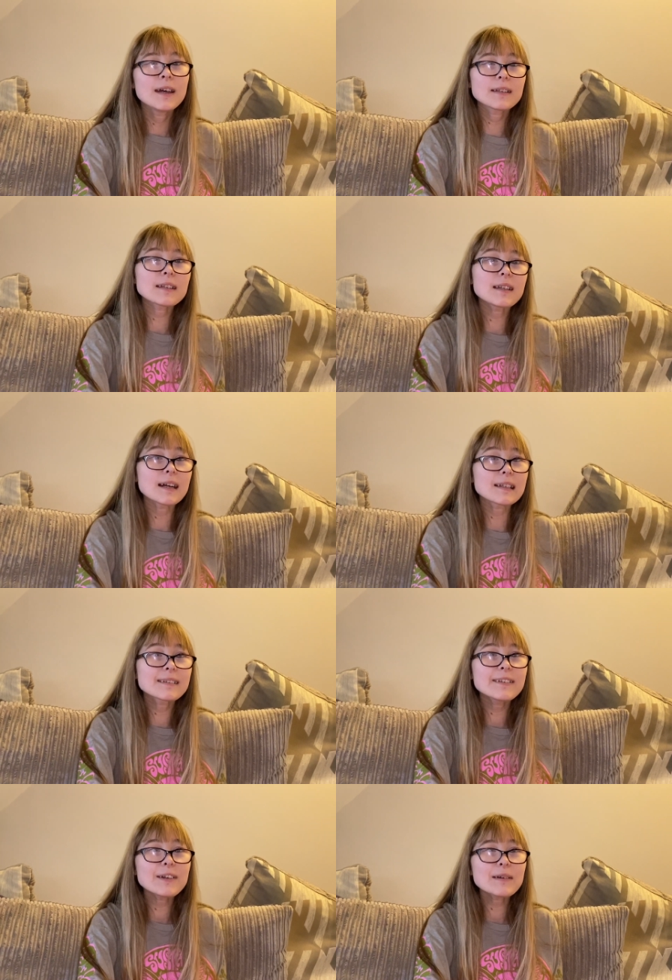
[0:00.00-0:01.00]
to the
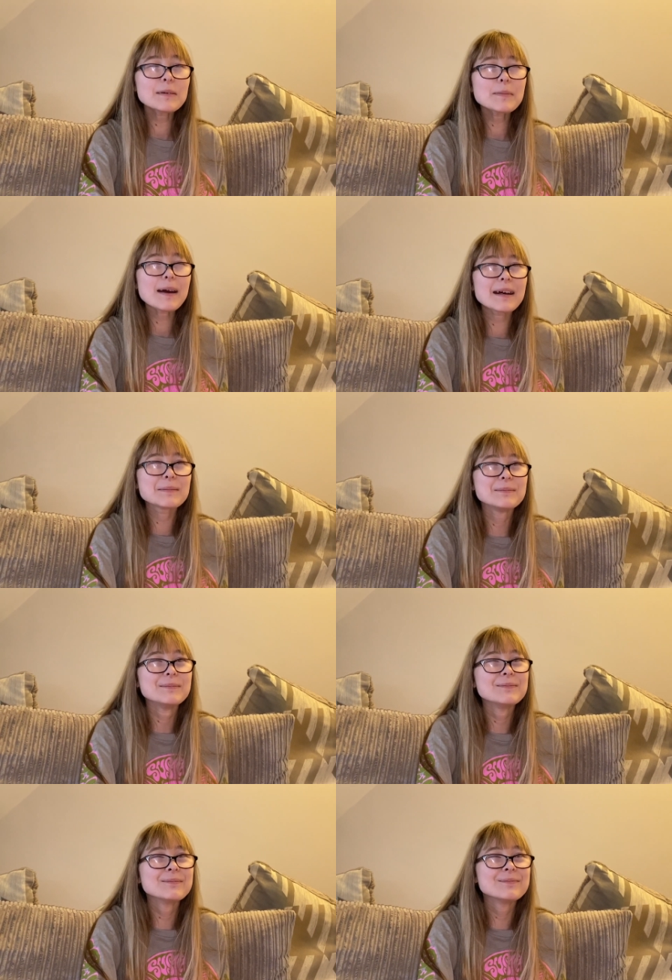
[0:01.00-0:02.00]
last tea, are aren't
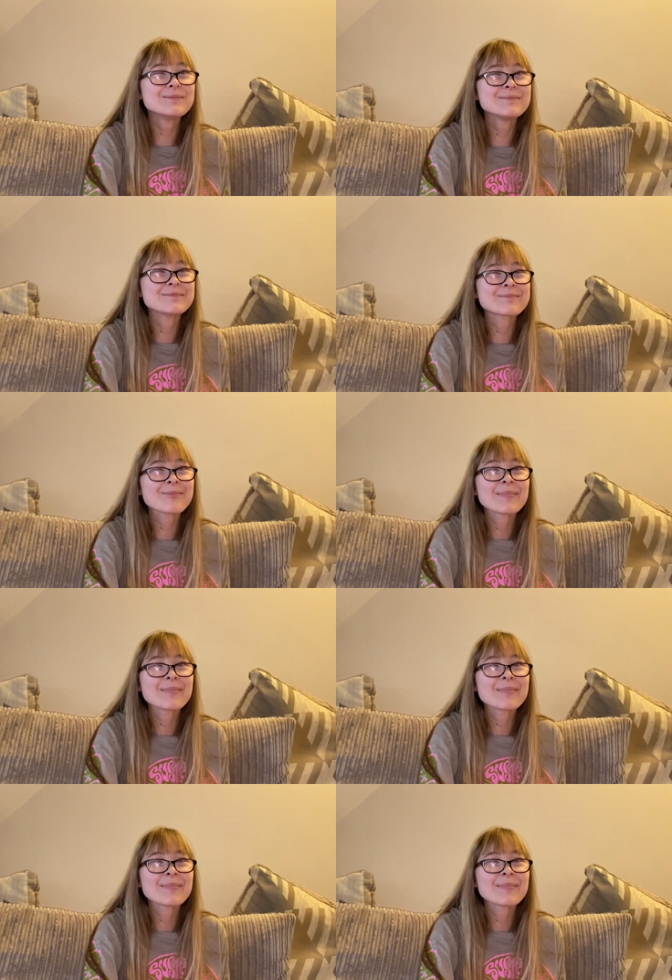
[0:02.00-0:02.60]
we, Mum? We are.